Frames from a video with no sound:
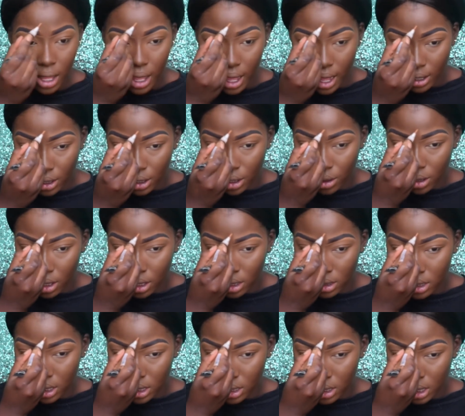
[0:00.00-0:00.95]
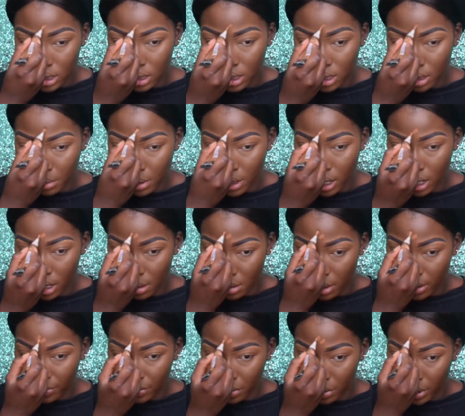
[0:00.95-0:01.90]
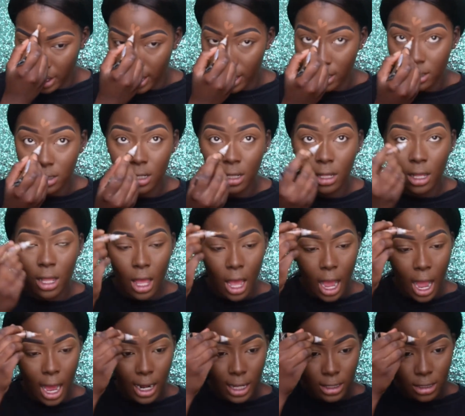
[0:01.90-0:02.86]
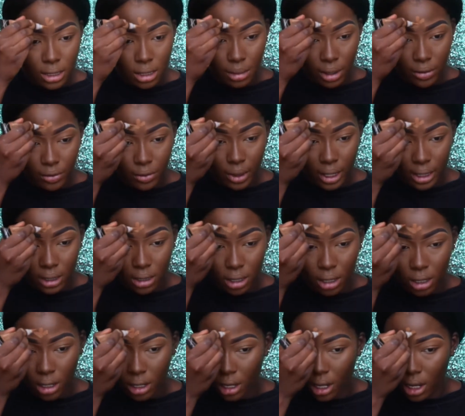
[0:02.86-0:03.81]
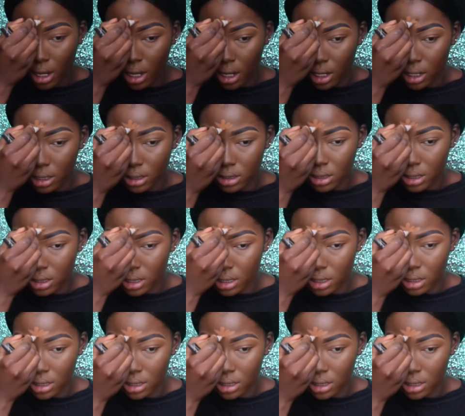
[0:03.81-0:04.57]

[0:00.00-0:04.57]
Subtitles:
And you notice I didn't put any on my forehead. I like to do my forehead last.